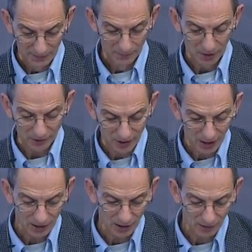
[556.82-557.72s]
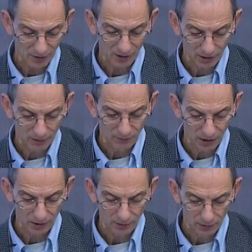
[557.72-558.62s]
That's Canaanite thinking
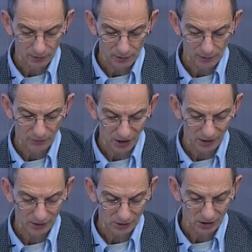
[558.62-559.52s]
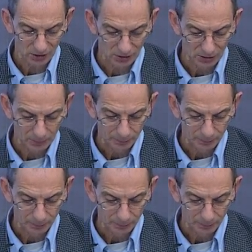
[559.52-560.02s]
invading the church.